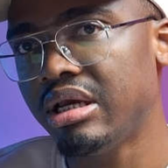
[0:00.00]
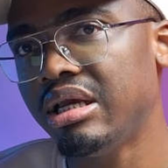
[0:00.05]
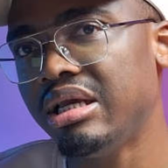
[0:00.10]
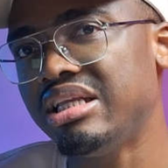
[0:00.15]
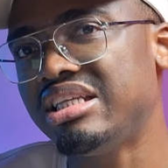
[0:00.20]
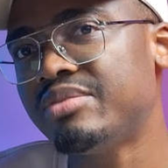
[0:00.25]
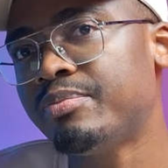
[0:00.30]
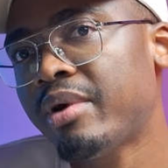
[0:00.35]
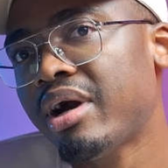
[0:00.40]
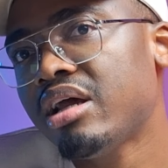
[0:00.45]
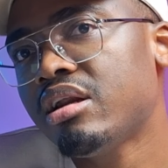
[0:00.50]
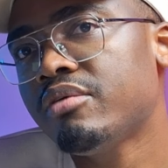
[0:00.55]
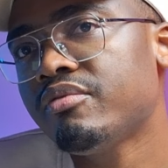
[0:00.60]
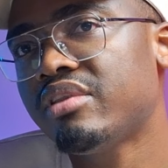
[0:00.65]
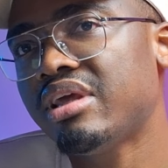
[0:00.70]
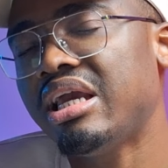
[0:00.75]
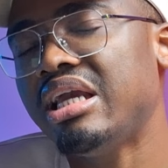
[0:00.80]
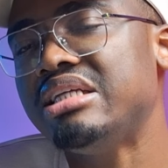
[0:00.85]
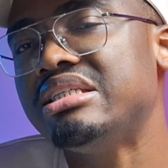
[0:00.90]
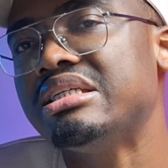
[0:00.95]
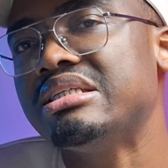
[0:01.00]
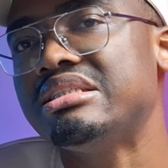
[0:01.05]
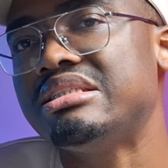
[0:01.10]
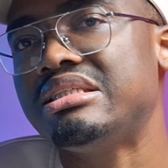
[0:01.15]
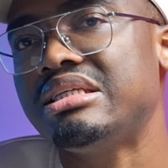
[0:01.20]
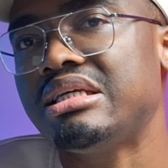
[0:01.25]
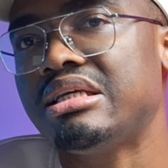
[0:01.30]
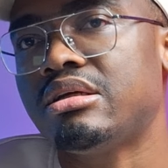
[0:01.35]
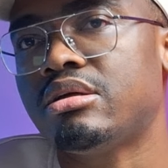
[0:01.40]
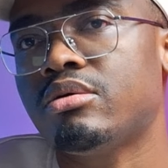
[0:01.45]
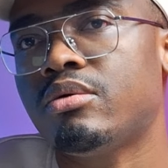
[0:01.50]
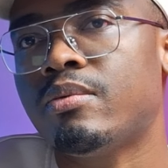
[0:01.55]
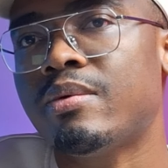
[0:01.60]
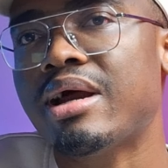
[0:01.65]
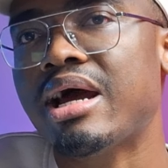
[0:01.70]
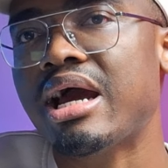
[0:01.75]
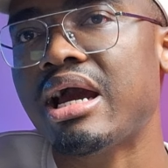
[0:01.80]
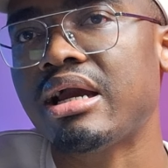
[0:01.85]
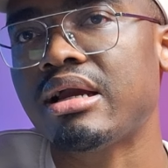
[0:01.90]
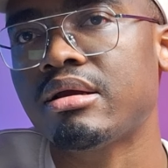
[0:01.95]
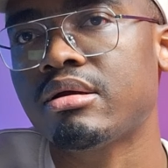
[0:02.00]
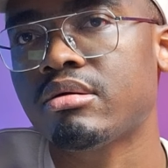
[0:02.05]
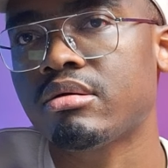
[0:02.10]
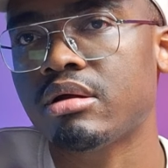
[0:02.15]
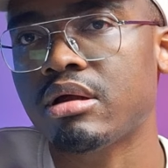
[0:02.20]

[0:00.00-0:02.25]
It's part of the agentic RAG